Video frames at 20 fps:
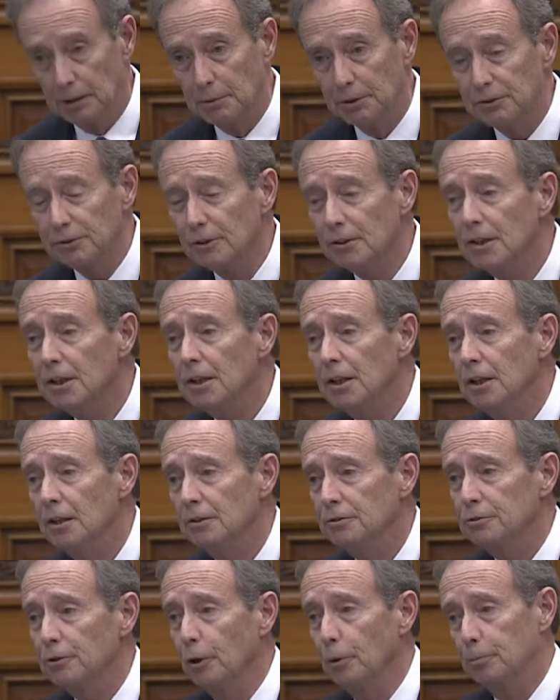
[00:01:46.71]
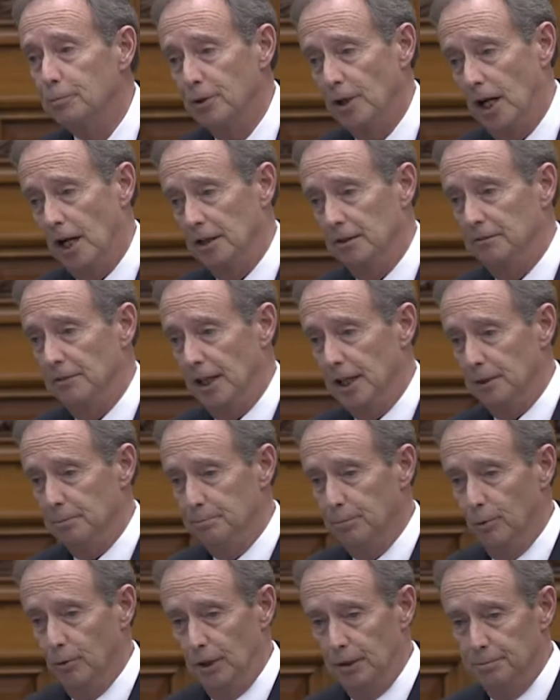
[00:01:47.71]
he was so proud of that
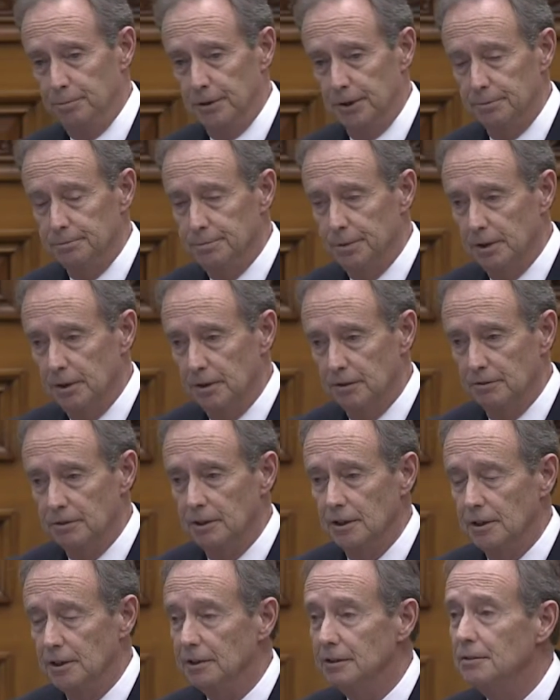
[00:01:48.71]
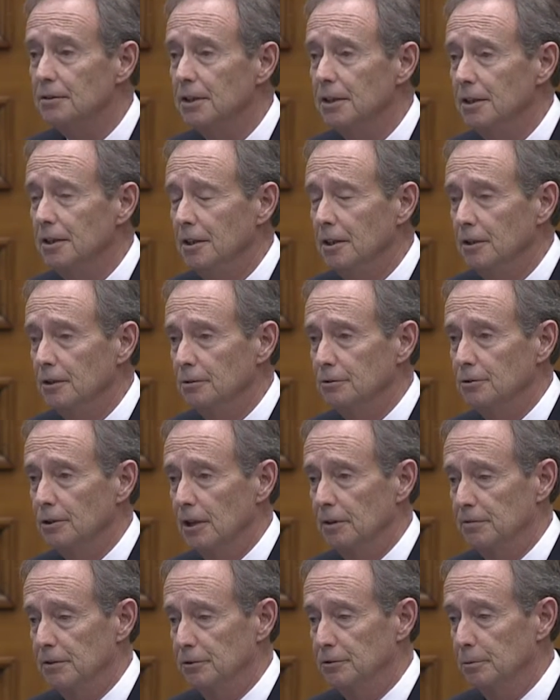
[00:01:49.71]
appointment because he had
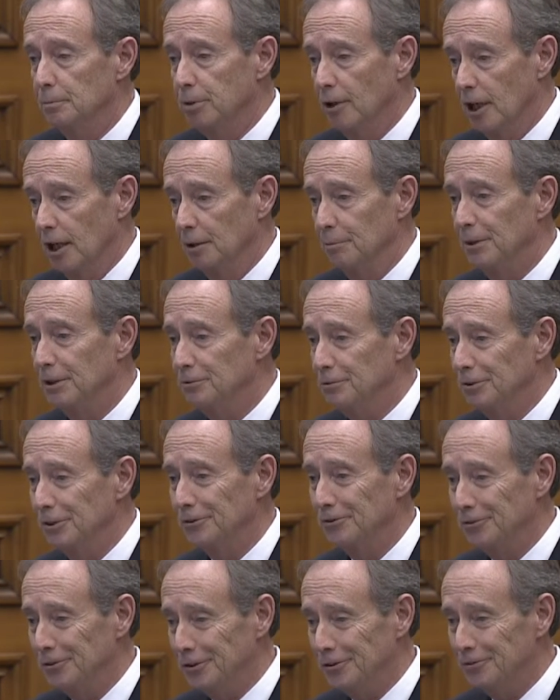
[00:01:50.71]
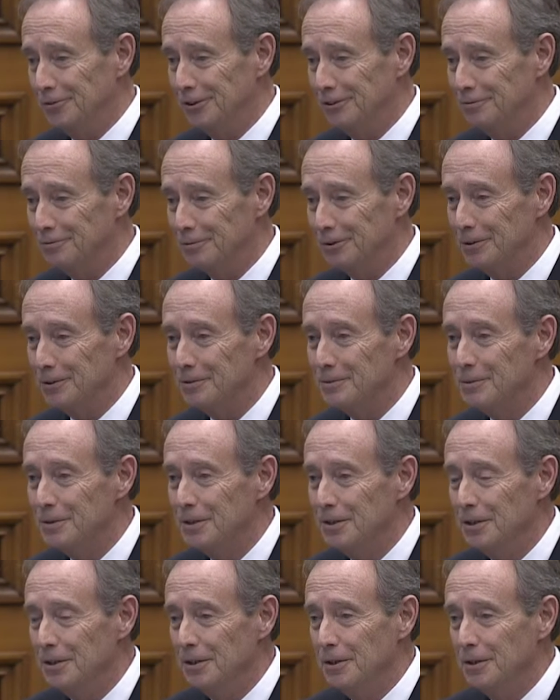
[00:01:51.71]
served as a parliamentary assistant for
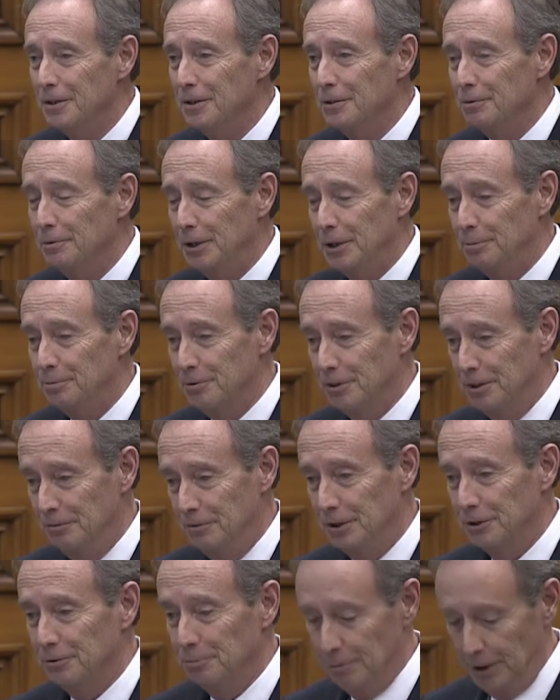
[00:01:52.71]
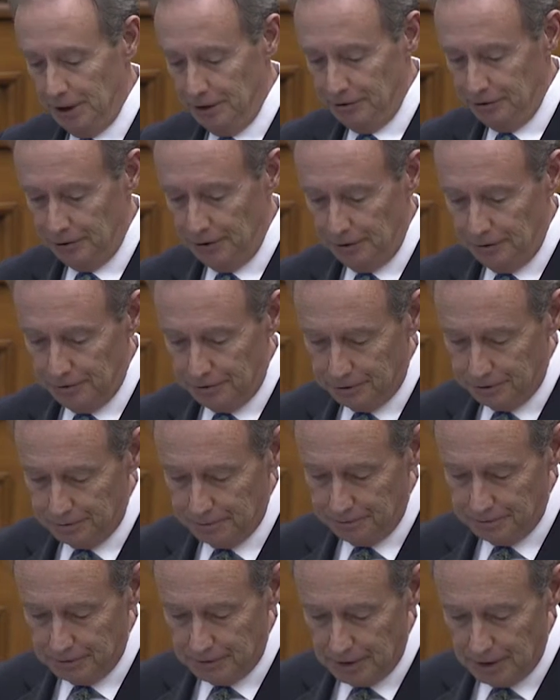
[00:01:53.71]
3 previous ministers.
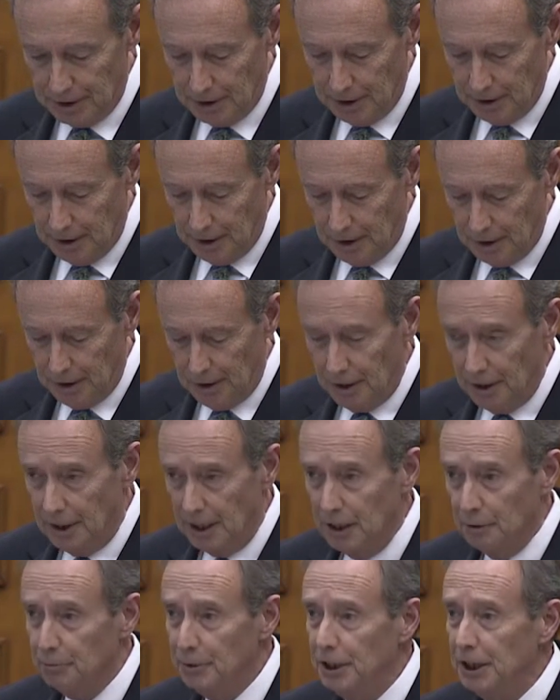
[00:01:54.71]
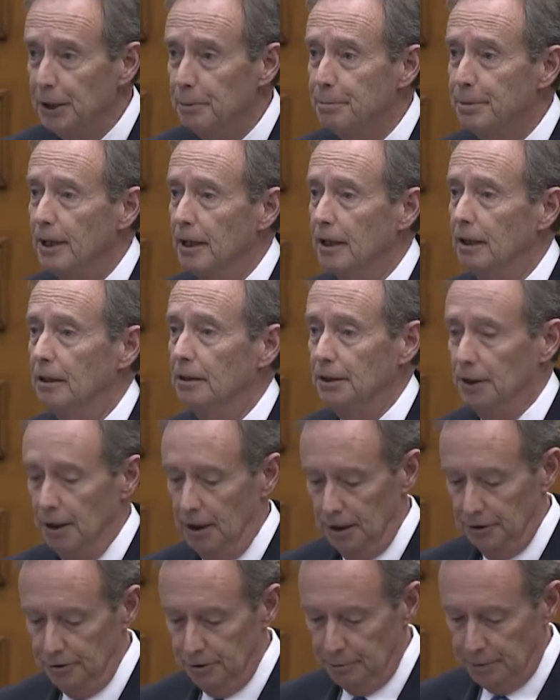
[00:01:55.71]
And it really
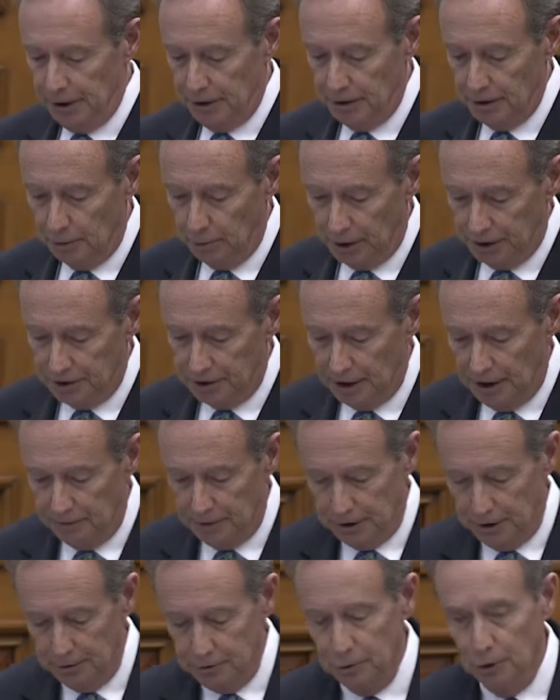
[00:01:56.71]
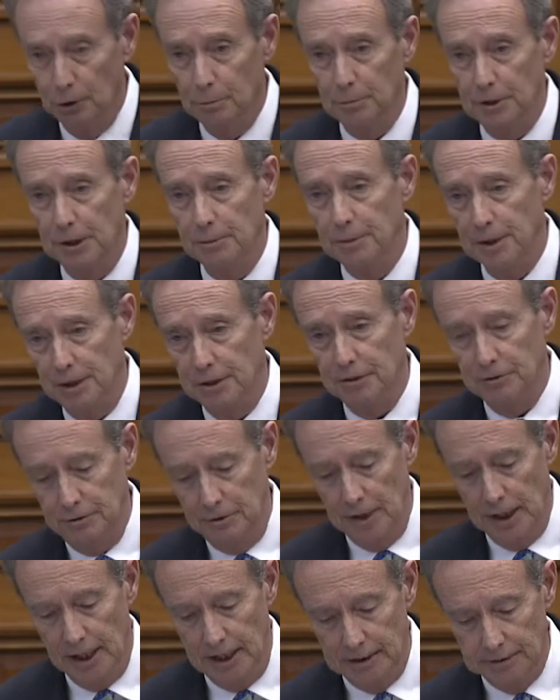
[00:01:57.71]
paralleled, Speaker, what Kevin had told me about his
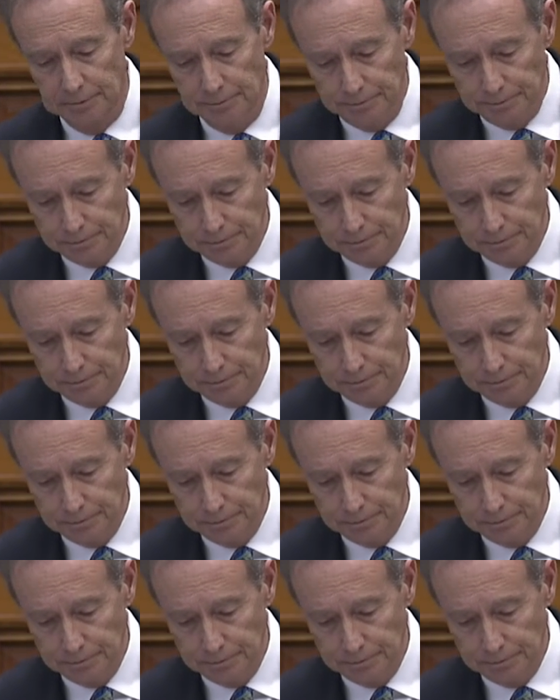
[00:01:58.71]
dad.